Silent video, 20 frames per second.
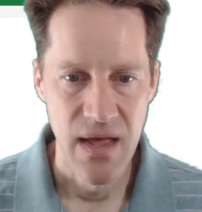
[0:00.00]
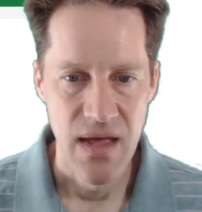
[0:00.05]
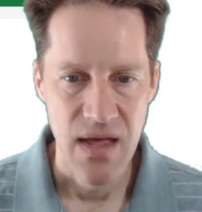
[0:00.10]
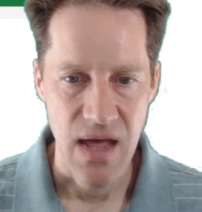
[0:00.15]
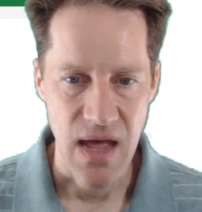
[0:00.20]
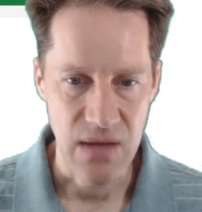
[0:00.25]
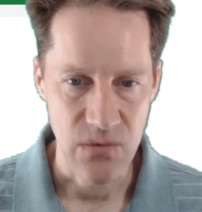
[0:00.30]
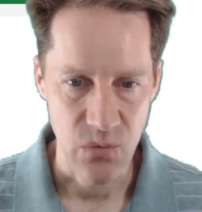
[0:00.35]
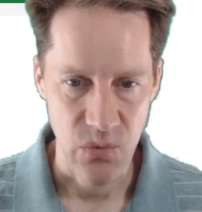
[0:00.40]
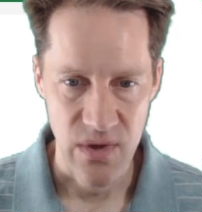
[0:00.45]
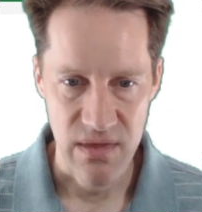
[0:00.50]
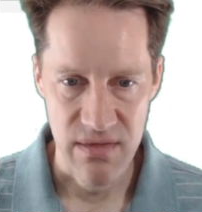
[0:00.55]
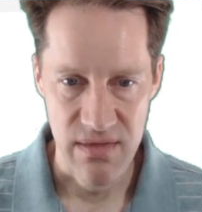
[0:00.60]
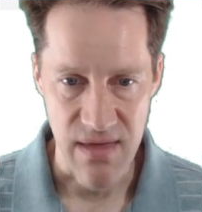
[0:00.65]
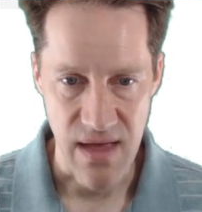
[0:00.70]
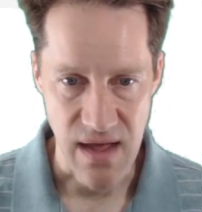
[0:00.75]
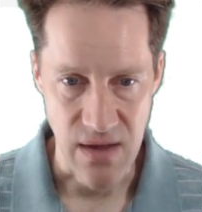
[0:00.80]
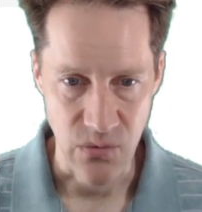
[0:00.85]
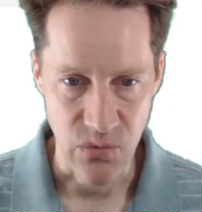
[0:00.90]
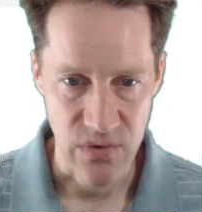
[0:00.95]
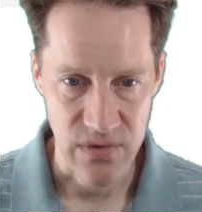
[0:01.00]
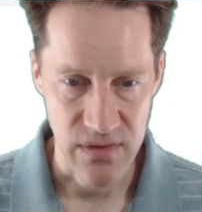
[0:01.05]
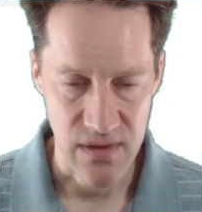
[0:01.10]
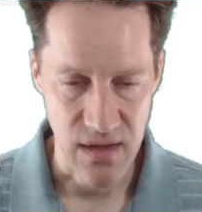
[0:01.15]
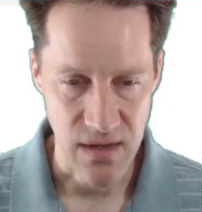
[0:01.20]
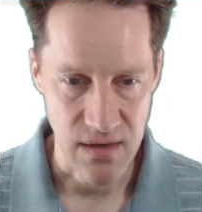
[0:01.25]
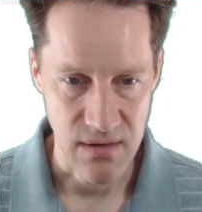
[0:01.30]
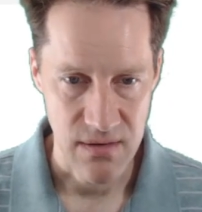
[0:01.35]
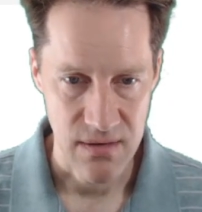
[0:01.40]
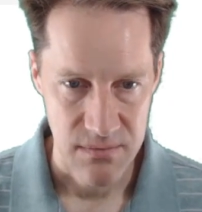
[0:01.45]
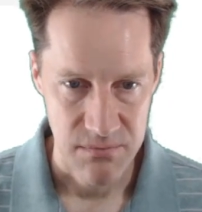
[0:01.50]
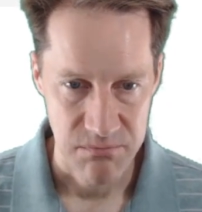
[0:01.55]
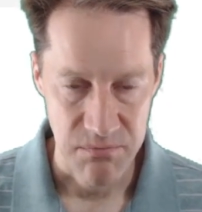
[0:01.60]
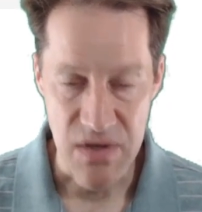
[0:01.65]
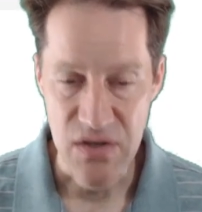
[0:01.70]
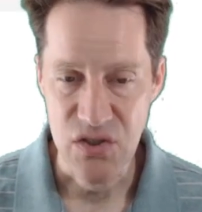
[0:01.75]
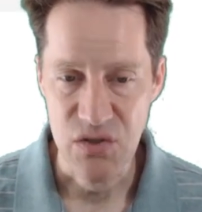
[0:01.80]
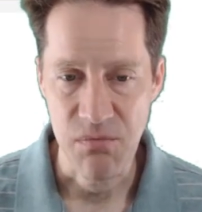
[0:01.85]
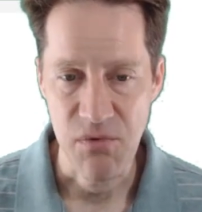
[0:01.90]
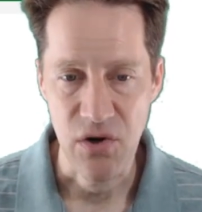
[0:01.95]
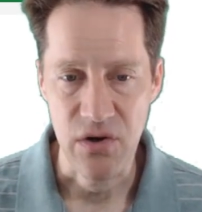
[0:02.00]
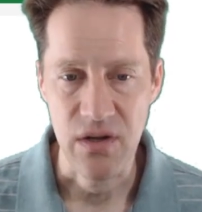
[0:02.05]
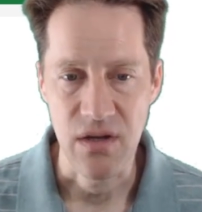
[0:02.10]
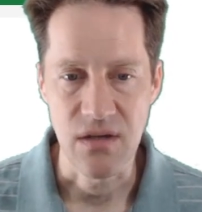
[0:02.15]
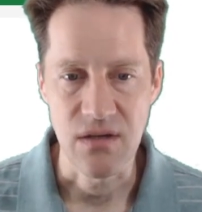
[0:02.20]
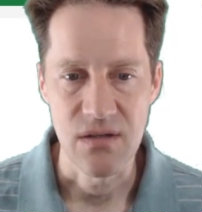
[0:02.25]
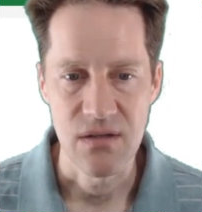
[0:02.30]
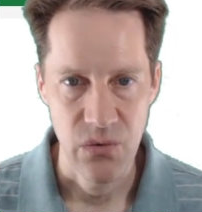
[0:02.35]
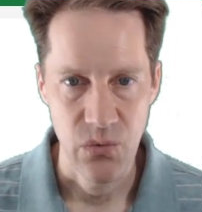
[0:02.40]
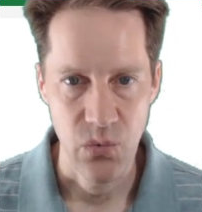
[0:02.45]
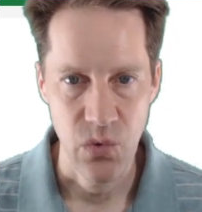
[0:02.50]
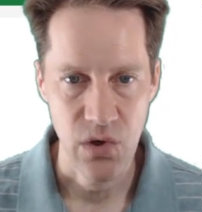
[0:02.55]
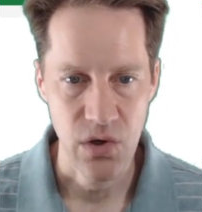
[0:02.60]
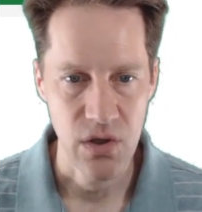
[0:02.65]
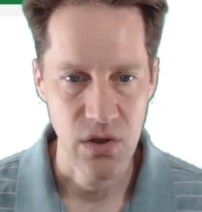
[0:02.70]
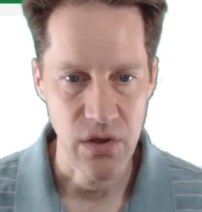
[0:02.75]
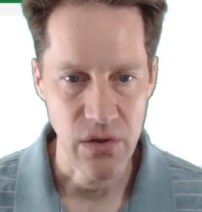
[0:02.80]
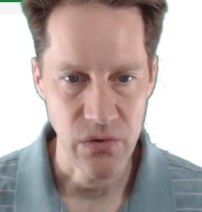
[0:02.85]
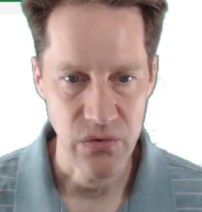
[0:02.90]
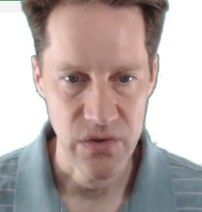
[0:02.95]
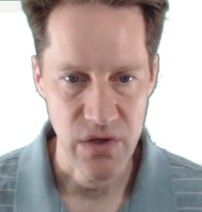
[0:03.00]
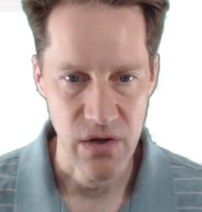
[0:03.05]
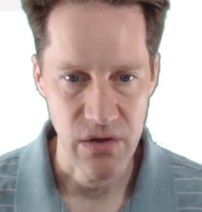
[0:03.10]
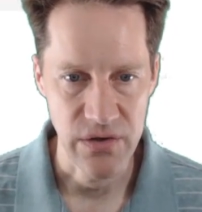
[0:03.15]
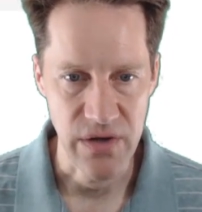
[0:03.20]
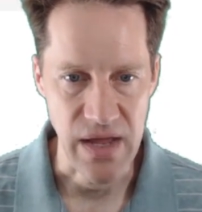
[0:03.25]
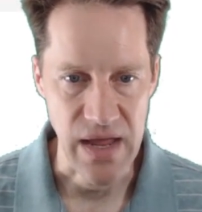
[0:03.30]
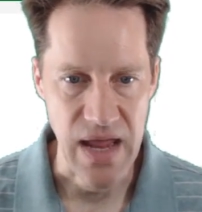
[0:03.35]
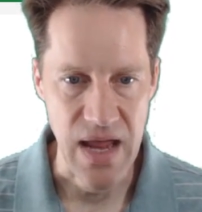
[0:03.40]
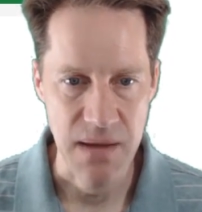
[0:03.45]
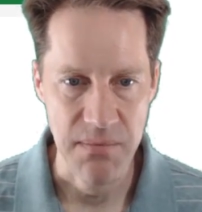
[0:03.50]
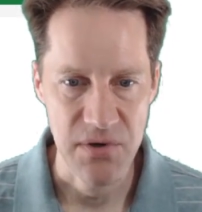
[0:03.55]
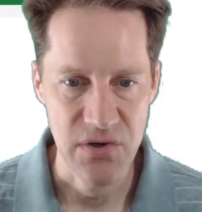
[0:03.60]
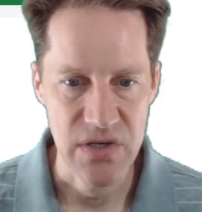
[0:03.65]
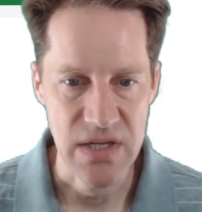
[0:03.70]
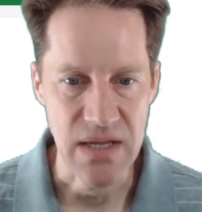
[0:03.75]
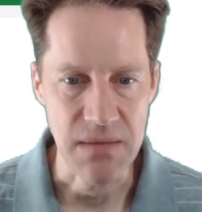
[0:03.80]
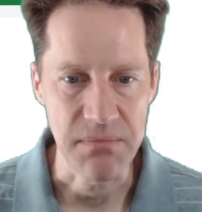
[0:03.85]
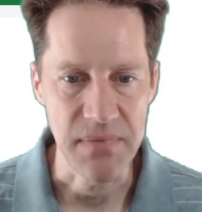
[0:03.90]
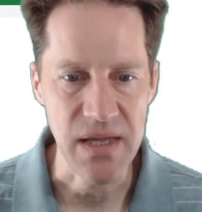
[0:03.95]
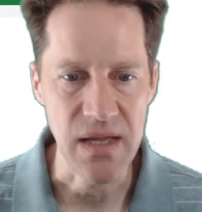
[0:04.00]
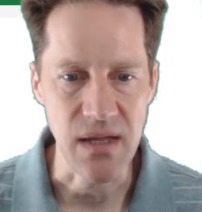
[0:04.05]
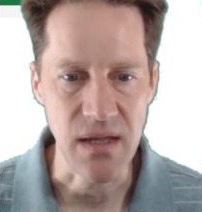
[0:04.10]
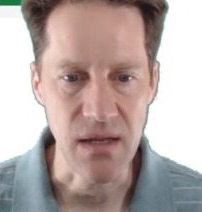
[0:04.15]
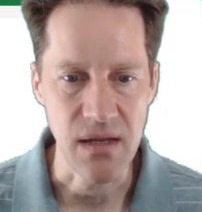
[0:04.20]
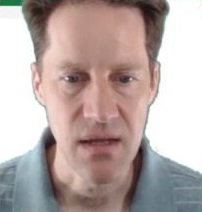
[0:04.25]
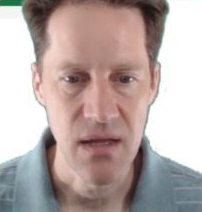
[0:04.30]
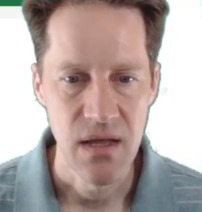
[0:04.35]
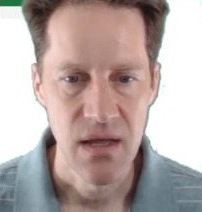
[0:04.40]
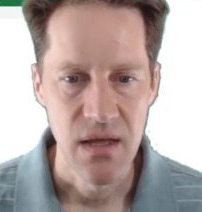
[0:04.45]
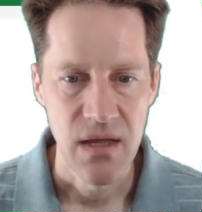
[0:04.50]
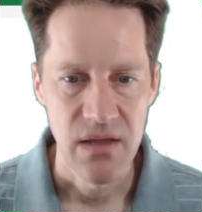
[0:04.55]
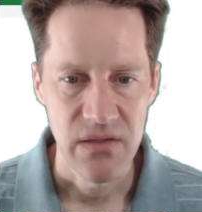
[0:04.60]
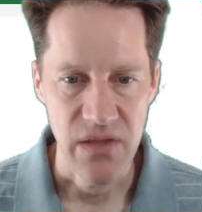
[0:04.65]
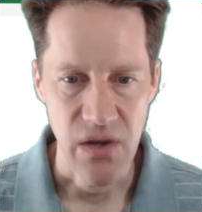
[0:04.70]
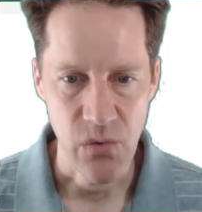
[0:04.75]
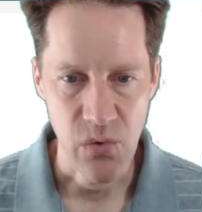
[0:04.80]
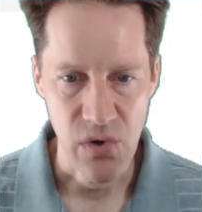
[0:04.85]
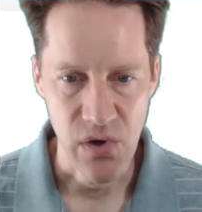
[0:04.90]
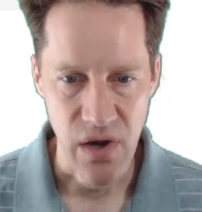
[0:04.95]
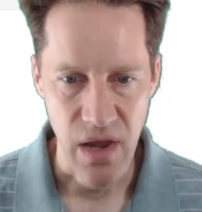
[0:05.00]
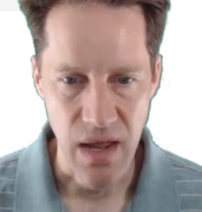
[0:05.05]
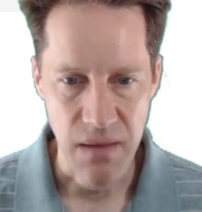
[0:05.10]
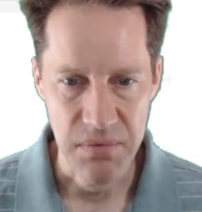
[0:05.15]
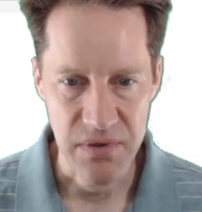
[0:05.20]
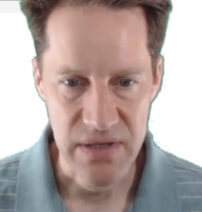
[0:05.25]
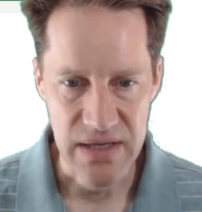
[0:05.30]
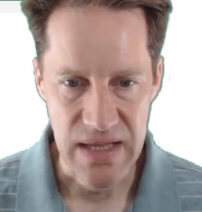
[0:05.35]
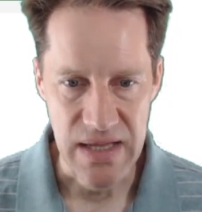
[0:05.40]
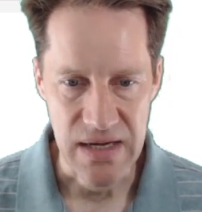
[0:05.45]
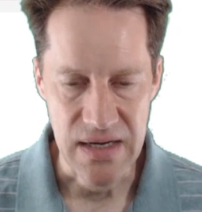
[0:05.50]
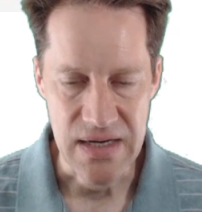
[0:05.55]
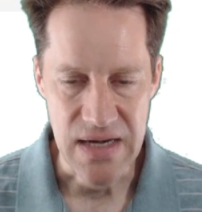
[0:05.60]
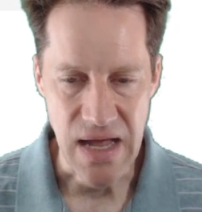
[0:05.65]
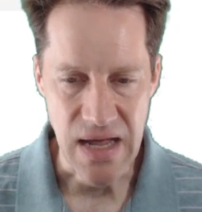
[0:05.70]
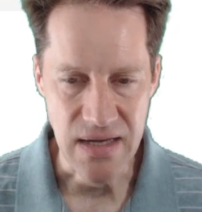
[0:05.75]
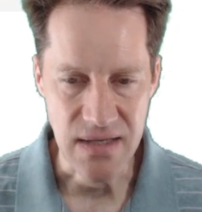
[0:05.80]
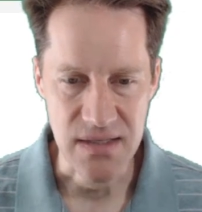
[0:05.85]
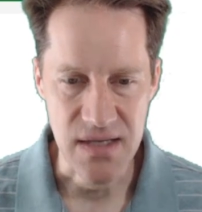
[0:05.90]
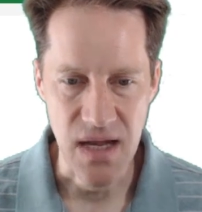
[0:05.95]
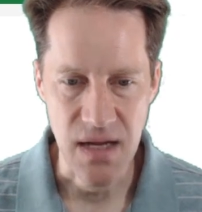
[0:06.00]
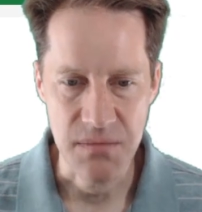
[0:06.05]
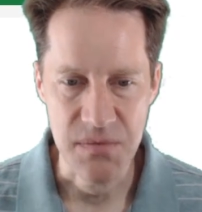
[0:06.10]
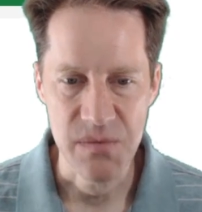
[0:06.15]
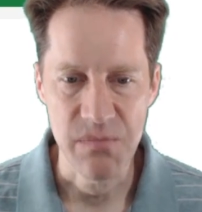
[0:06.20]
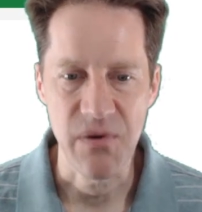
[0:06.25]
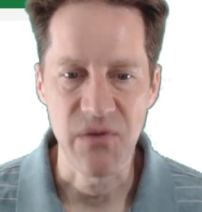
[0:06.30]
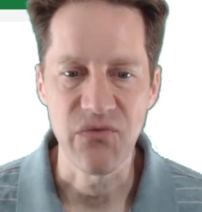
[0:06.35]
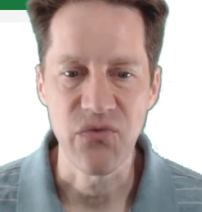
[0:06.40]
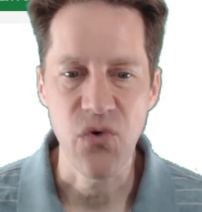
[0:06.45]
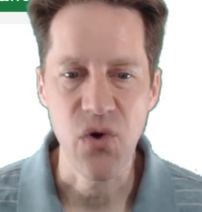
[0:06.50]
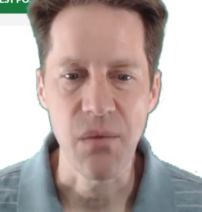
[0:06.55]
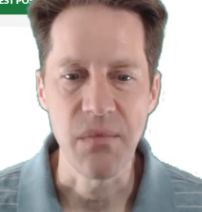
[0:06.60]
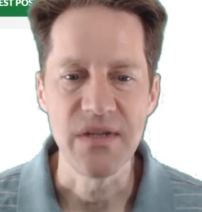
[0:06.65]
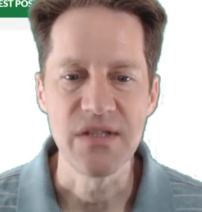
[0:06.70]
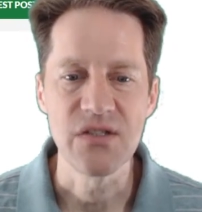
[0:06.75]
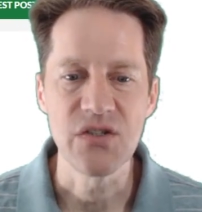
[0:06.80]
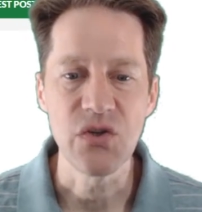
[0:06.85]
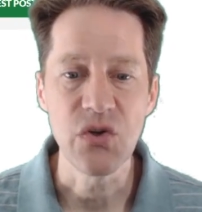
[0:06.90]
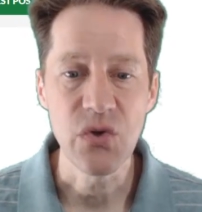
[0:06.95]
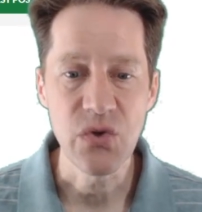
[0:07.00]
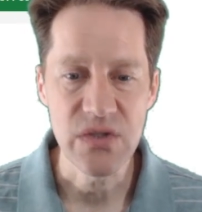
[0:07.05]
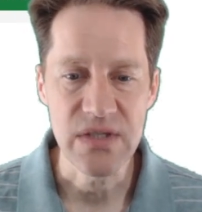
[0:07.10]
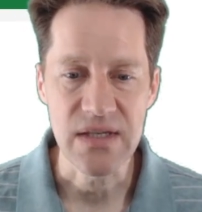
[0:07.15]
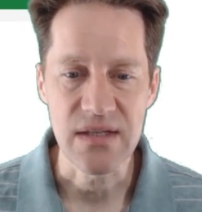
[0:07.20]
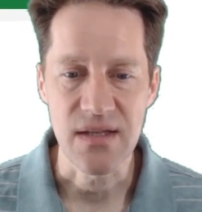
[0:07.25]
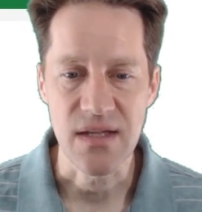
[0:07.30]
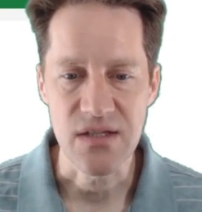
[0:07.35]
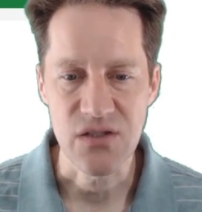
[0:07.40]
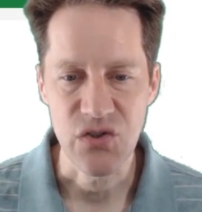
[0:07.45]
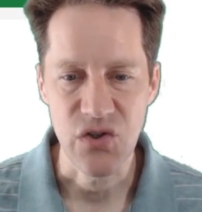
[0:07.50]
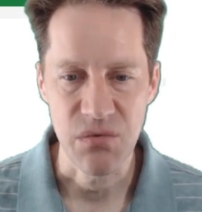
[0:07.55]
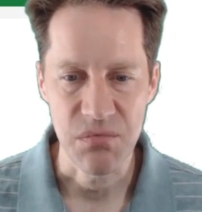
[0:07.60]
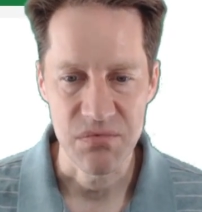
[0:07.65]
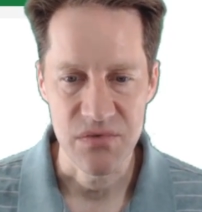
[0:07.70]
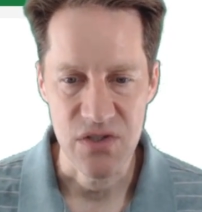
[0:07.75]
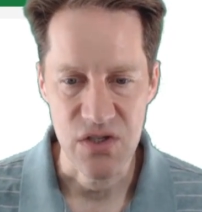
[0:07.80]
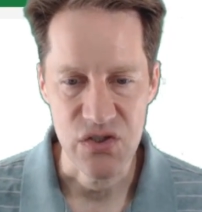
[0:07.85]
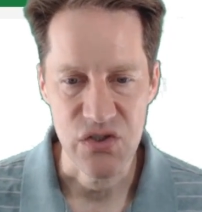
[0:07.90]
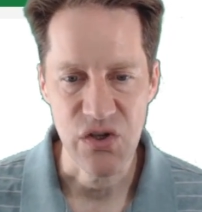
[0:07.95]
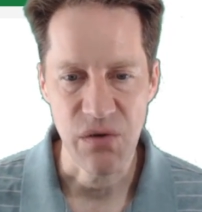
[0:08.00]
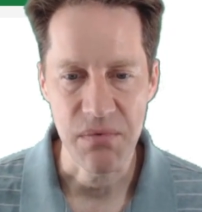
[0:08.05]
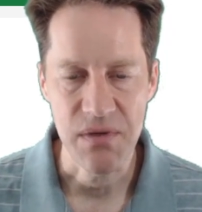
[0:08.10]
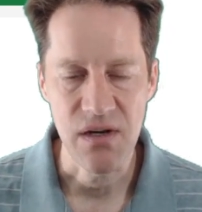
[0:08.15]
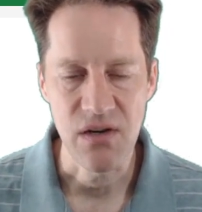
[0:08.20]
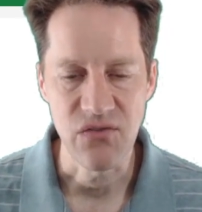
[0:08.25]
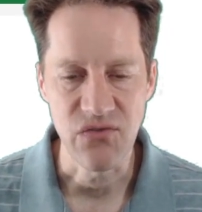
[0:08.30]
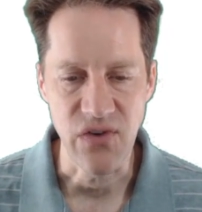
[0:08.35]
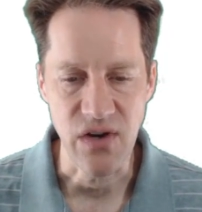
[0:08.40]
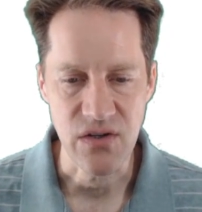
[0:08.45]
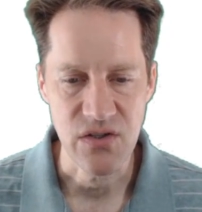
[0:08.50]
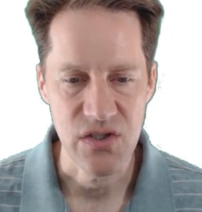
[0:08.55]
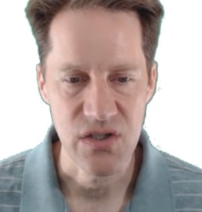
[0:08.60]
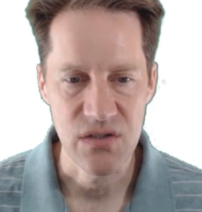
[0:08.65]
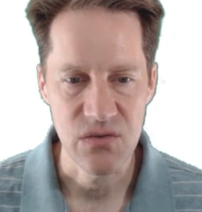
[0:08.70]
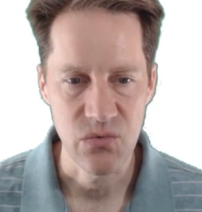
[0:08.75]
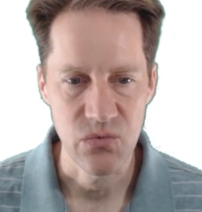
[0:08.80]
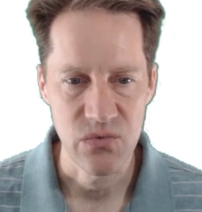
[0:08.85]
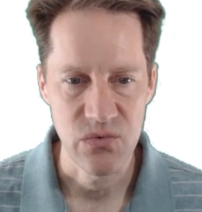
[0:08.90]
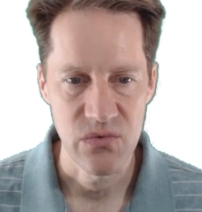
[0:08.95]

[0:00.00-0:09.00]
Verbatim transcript: And with that, with a benchmarking workload called a HammerDB, they were able to get a 9 times performance using these distributed functions